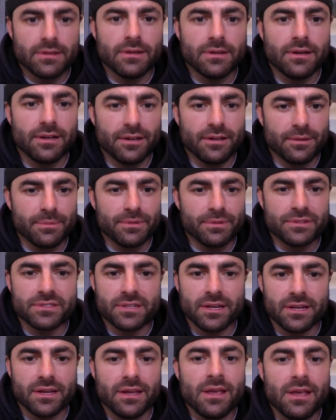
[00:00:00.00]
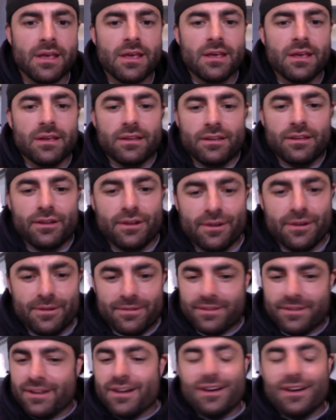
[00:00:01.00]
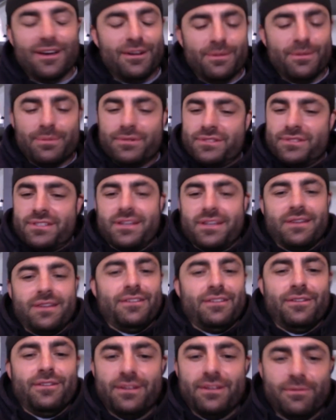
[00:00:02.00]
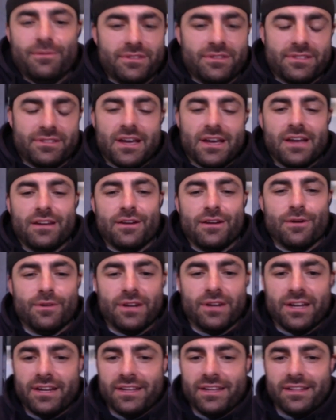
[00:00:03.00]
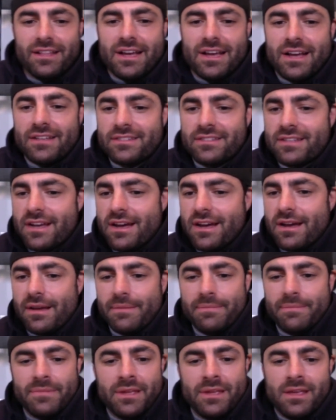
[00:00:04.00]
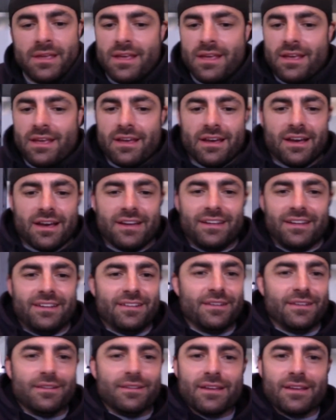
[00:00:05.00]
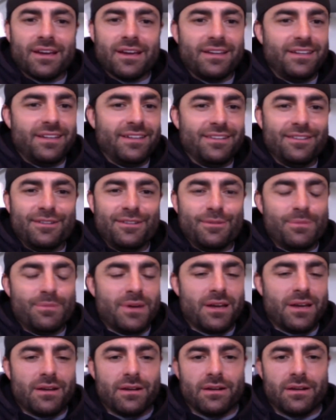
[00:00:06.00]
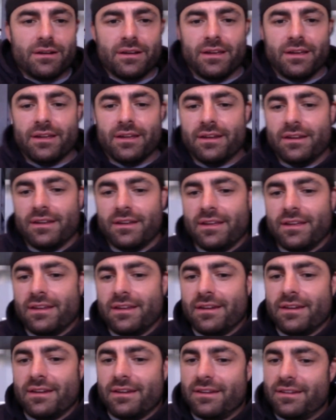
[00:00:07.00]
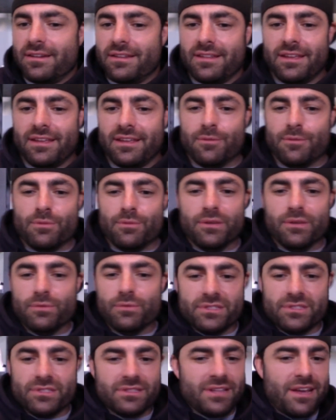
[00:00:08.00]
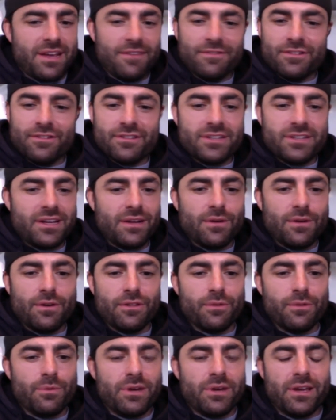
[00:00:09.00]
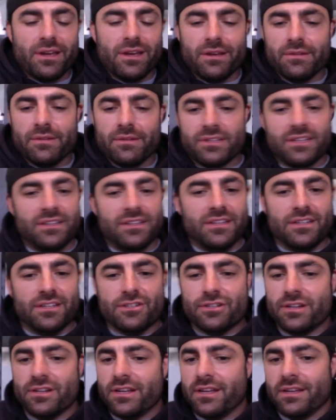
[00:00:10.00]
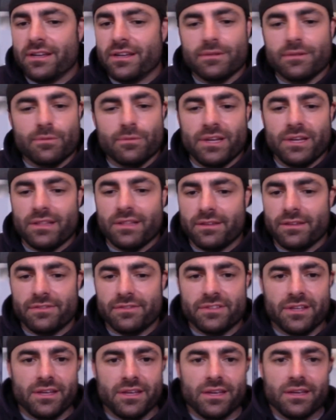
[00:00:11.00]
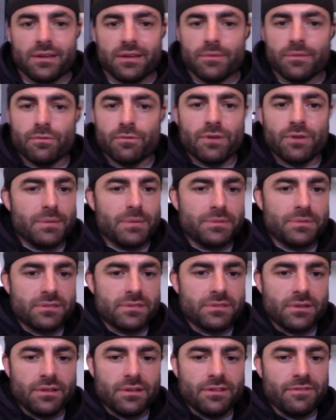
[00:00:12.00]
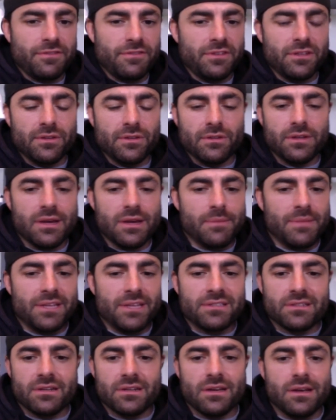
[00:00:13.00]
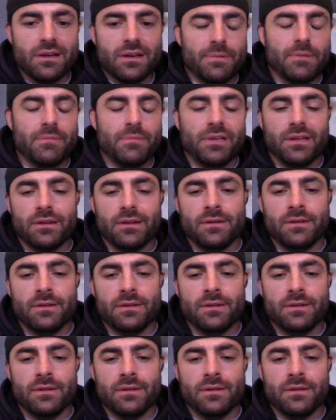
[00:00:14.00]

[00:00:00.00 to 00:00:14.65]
Hundred percent you know, hundred percent, dude. It was I know what I did last time. I need to I need to do better, and and it, it was Nate versus Nate all the way. Conditioning, weightlifting, reps on the field, not messing up. I mean,